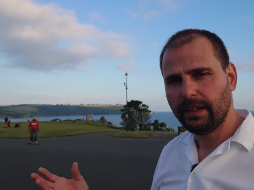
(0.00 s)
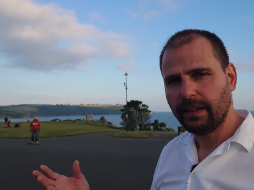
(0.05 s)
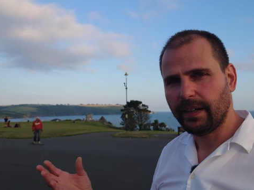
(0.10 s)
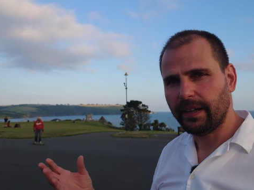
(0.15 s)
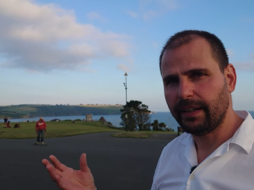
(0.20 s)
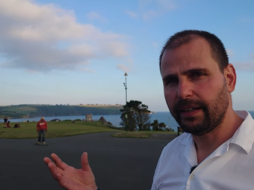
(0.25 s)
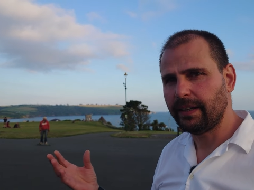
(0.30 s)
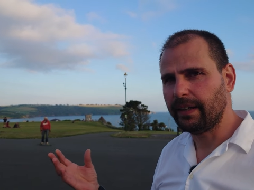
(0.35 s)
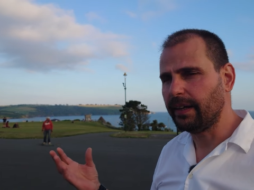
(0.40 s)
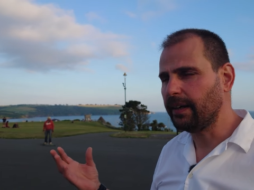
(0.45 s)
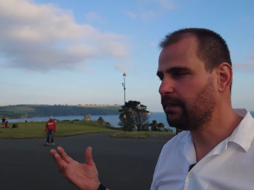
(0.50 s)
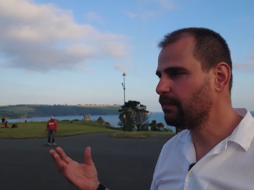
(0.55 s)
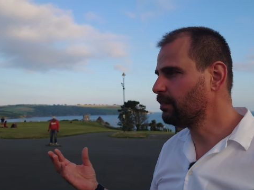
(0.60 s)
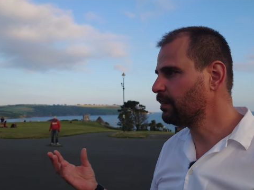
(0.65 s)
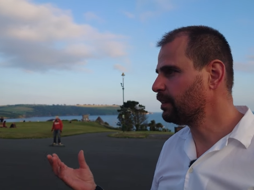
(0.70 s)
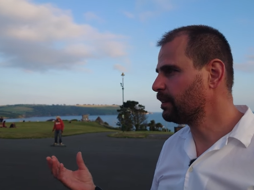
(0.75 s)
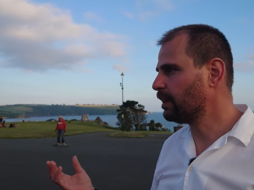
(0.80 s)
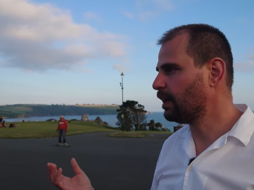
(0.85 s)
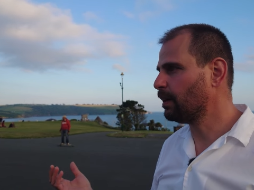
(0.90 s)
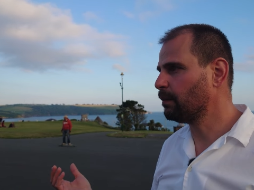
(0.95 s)
And
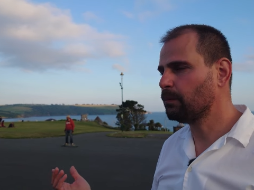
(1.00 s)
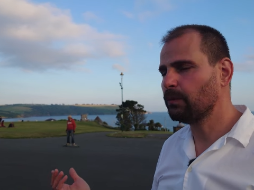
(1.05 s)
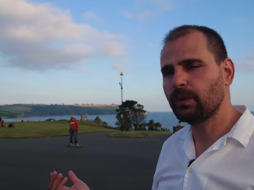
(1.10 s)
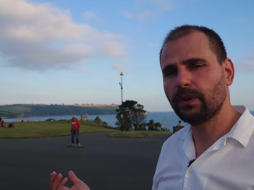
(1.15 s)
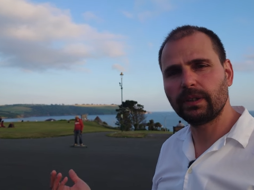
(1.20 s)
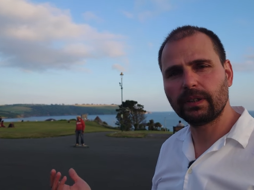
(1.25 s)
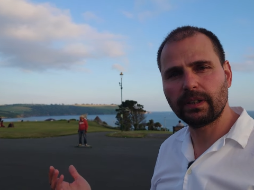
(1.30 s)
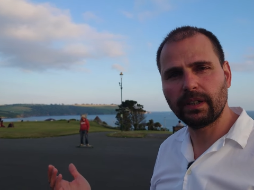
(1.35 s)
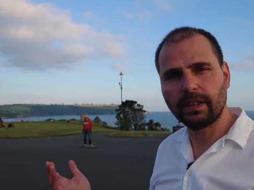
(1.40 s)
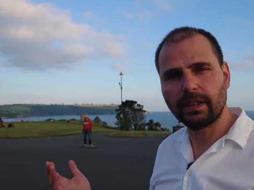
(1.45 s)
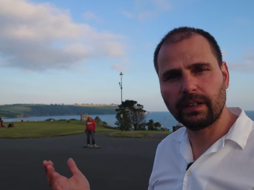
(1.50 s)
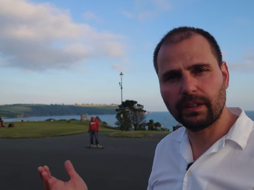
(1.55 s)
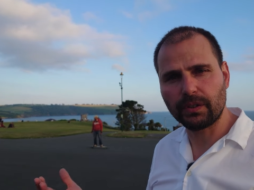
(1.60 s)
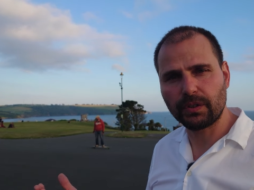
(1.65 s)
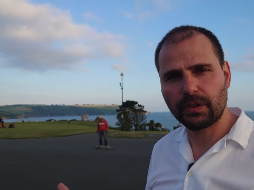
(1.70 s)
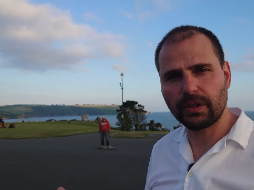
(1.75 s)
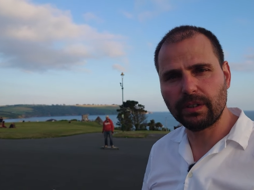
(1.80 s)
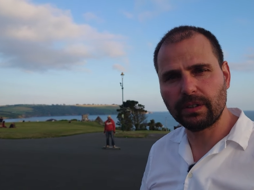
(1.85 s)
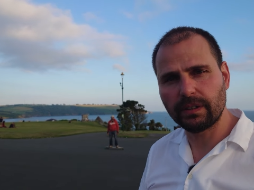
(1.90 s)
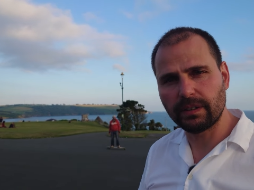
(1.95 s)
every time we take our
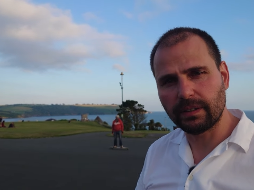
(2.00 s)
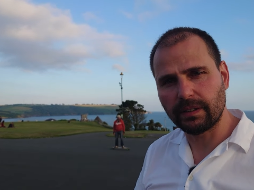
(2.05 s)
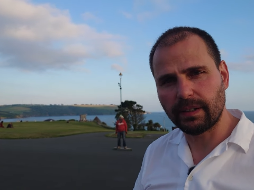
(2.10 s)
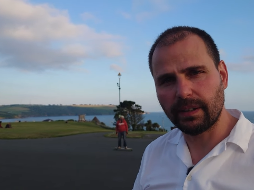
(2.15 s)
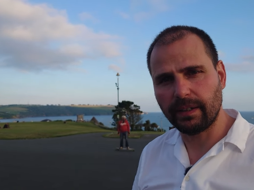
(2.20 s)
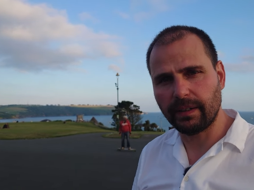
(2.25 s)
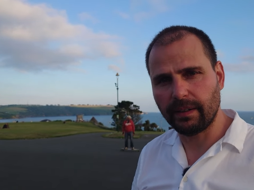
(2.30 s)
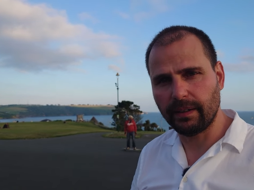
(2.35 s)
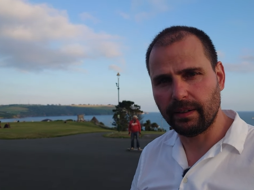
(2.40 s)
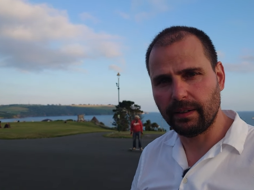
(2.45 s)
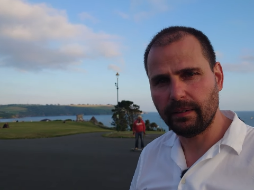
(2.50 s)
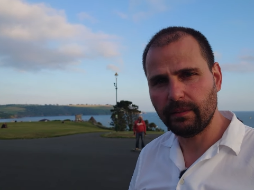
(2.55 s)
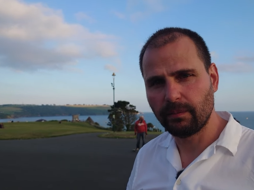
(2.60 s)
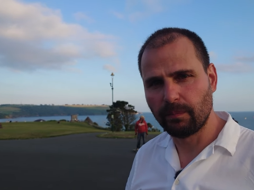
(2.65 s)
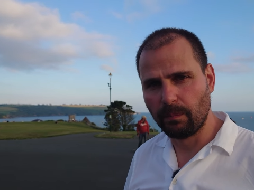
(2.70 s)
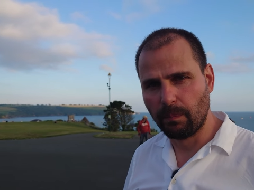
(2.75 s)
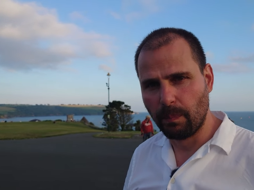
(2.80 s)
children there